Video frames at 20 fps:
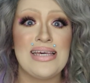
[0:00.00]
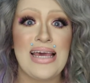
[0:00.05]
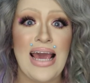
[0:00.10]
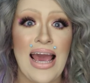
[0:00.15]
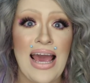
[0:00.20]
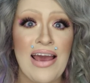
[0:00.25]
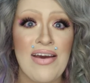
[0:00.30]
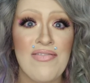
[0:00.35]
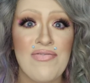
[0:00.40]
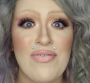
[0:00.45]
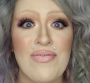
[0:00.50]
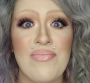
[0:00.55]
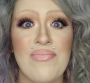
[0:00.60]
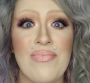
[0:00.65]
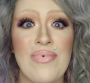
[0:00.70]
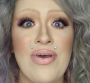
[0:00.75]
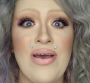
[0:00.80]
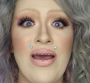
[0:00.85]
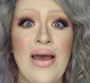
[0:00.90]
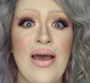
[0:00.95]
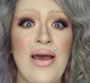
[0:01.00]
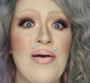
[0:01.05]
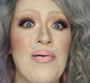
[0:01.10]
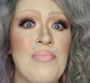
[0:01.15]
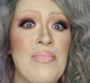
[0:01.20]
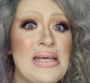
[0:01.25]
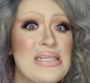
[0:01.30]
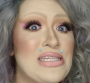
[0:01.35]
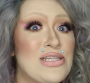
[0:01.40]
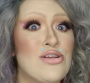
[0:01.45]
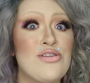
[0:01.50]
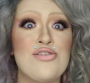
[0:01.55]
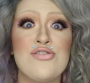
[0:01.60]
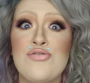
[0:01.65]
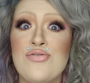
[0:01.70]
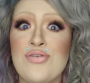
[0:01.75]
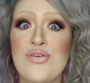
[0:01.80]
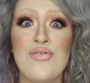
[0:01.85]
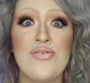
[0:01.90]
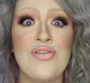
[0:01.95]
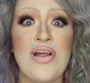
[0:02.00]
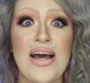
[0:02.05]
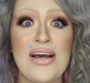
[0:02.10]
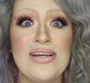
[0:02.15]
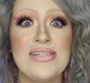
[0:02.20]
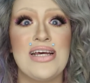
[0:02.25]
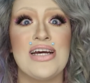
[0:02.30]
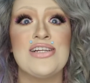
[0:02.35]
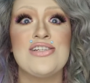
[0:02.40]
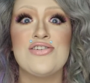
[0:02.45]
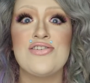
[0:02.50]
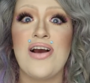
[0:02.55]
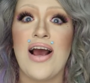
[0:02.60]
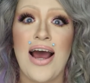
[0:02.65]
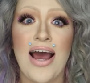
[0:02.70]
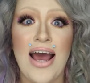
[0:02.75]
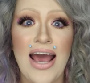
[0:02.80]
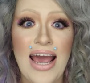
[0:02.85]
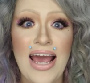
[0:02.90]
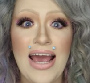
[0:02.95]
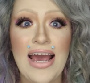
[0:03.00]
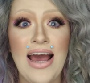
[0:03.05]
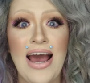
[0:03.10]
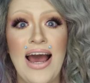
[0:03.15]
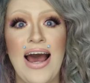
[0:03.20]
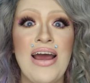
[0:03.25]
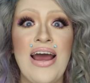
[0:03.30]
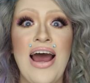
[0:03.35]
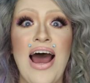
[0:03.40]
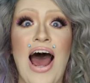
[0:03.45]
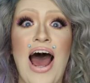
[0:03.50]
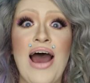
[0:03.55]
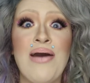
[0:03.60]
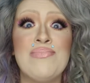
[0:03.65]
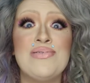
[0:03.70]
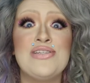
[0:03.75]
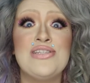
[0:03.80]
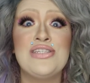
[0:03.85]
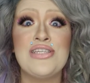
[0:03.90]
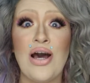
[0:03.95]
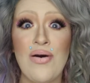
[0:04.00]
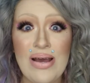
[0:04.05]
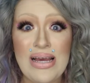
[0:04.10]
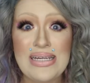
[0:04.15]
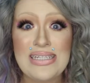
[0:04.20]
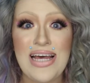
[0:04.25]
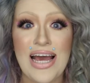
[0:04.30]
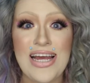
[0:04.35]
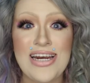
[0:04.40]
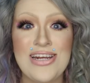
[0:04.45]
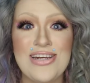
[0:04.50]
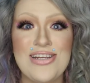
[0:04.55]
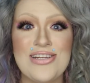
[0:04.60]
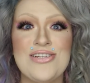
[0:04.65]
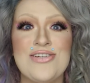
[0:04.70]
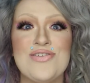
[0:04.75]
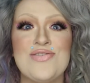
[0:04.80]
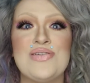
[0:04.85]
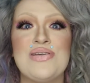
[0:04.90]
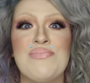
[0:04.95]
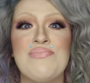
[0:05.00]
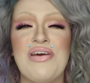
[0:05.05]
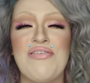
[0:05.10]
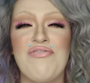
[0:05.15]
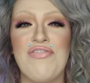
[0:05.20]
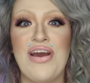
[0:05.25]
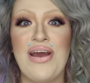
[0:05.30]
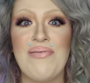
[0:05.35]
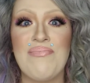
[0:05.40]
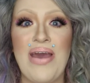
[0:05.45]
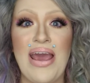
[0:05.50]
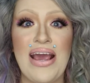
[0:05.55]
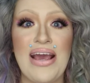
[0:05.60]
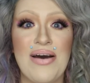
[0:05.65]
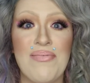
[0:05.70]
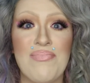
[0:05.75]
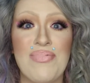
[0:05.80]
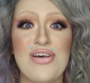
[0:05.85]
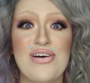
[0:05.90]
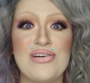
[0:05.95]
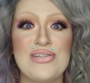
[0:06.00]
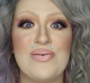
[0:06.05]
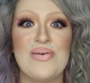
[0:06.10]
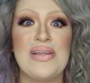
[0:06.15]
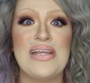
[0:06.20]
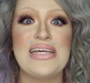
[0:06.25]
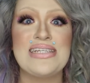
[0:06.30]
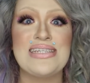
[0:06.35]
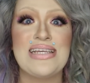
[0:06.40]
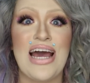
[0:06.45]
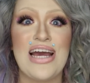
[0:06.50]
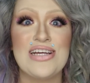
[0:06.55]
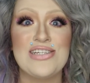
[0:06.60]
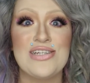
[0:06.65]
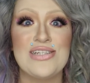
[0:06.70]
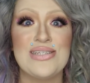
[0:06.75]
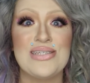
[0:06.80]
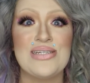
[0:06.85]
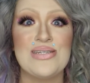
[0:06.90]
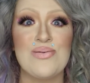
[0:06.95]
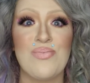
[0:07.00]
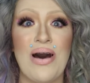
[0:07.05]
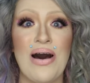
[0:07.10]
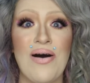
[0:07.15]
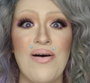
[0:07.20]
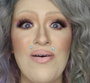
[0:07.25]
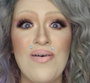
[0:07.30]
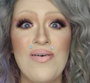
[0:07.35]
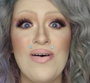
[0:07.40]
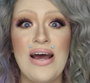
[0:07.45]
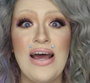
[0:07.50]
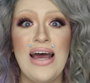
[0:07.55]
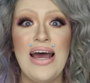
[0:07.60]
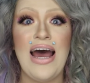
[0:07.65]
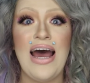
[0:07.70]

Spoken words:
gave Miss Lulu Luxe a try. I'm so excited to do some different makeup looks with these lashes as well.